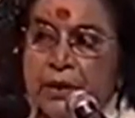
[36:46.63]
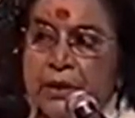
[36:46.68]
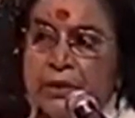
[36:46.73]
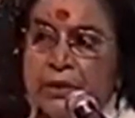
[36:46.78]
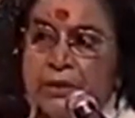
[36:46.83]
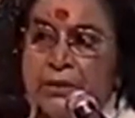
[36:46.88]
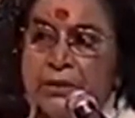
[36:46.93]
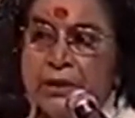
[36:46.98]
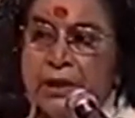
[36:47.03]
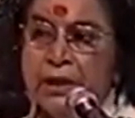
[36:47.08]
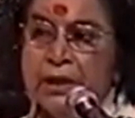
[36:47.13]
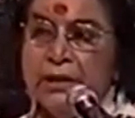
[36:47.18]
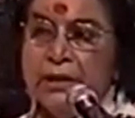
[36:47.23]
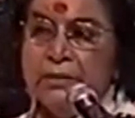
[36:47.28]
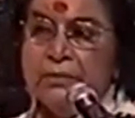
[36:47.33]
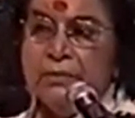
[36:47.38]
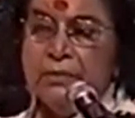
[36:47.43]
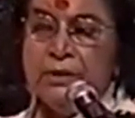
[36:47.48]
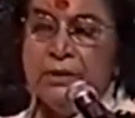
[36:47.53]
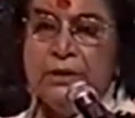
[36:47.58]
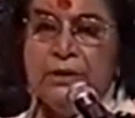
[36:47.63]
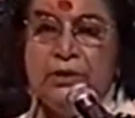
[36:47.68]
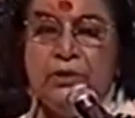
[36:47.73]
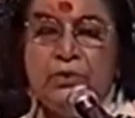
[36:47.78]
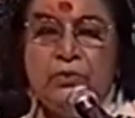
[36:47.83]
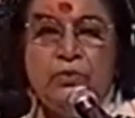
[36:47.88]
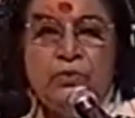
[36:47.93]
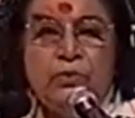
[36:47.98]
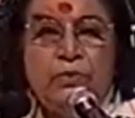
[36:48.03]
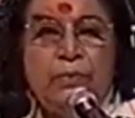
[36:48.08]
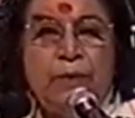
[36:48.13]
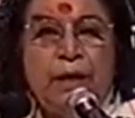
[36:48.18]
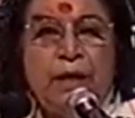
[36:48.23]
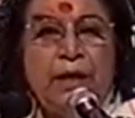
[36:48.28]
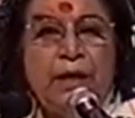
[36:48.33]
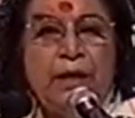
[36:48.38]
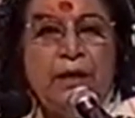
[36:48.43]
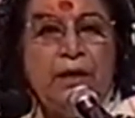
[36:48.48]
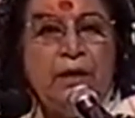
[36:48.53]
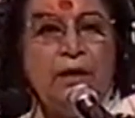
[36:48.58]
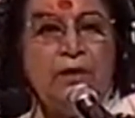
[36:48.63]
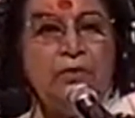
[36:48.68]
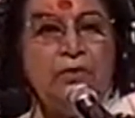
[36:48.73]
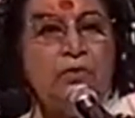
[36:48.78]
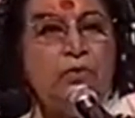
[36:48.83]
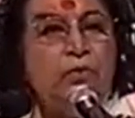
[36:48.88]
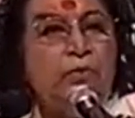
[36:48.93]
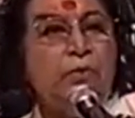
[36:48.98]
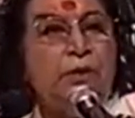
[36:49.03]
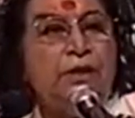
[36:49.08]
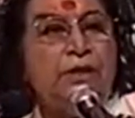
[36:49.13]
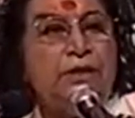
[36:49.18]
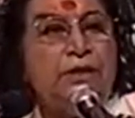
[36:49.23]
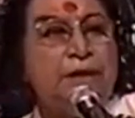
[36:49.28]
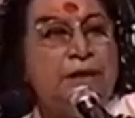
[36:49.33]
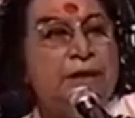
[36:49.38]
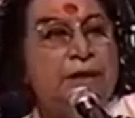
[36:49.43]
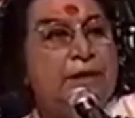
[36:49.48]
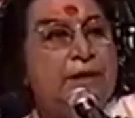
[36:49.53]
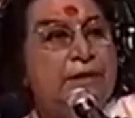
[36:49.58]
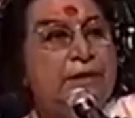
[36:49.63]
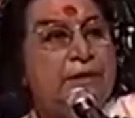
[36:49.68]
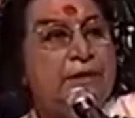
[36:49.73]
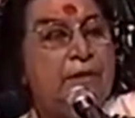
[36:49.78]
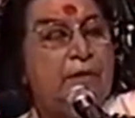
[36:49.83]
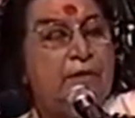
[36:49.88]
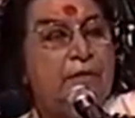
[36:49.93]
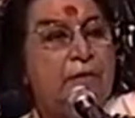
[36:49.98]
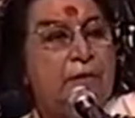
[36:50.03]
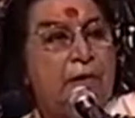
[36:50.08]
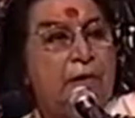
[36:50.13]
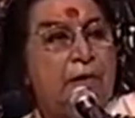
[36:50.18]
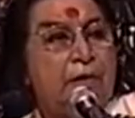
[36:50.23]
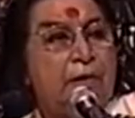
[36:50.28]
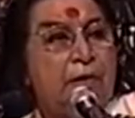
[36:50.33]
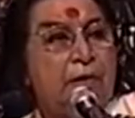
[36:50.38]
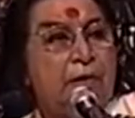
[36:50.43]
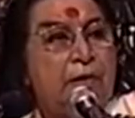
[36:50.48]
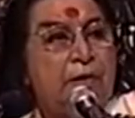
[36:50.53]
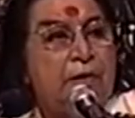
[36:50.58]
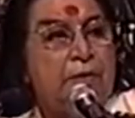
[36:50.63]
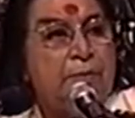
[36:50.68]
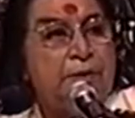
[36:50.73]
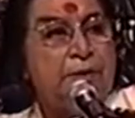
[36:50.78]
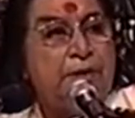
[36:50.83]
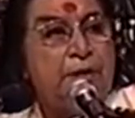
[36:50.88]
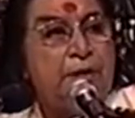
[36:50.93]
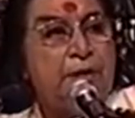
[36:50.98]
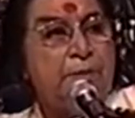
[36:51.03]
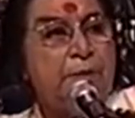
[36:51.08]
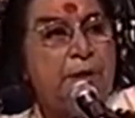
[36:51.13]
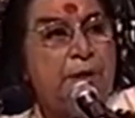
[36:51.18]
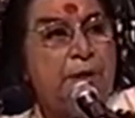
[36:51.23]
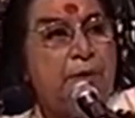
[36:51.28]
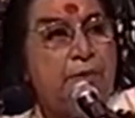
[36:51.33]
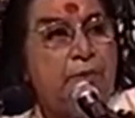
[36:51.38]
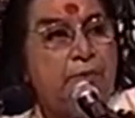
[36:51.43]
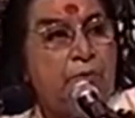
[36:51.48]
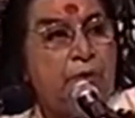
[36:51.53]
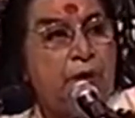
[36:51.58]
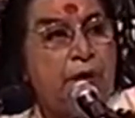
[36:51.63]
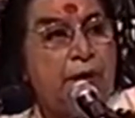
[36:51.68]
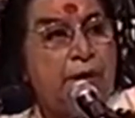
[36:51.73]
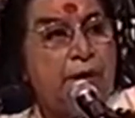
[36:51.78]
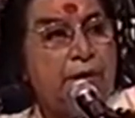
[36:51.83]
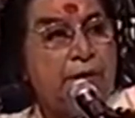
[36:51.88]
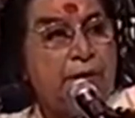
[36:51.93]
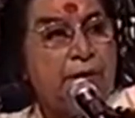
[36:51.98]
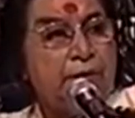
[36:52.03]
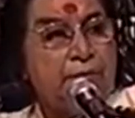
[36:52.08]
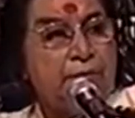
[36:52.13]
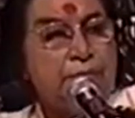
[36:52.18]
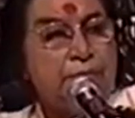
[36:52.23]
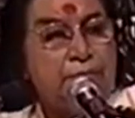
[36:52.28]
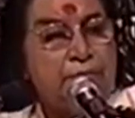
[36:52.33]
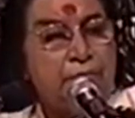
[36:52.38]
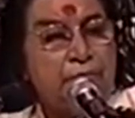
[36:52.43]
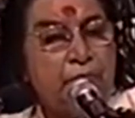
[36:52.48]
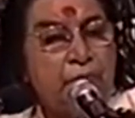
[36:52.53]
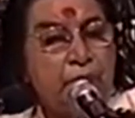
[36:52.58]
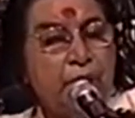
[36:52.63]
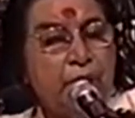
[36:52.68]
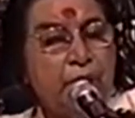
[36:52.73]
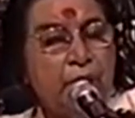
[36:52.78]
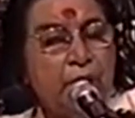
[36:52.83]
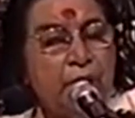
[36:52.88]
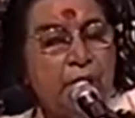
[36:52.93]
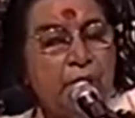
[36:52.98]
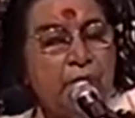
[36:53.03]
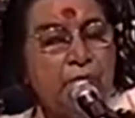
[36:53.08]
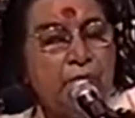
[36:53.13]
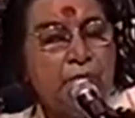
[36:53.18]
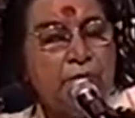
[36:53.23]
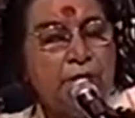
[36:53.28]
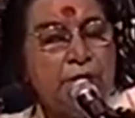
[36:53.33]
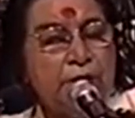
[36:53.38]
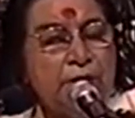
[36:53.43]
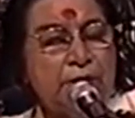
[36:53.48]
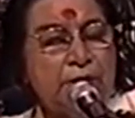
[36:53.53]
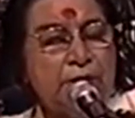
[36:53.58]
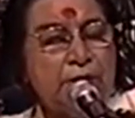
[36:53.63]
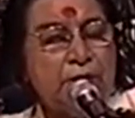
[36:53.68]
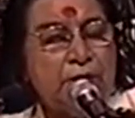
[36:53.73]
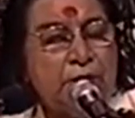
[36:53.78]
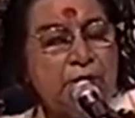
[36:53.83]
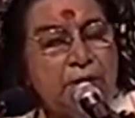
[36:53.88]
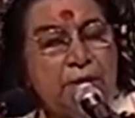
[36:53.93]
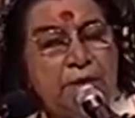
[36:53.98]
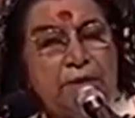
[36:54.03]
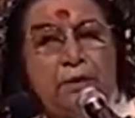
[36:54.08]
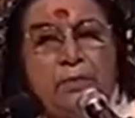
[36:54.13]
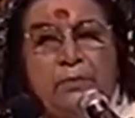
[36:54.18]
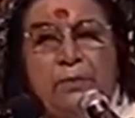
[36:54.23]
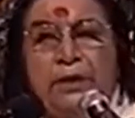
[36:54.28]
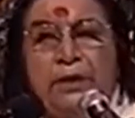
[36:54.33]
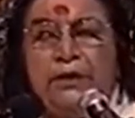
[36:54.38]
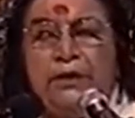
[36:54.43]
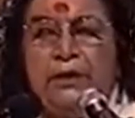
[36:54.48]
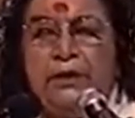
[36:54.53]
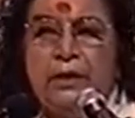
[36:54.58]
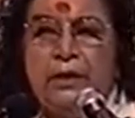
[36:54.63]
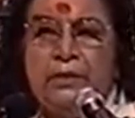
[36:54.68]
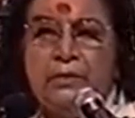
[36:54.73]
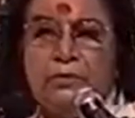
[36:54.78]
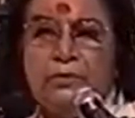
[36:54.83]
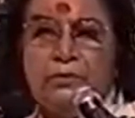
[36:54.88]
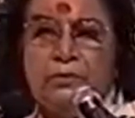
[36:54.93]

Sahaja word is used by so many saints, especially by Guru Nanaka, who says Sahaja Samadhi love.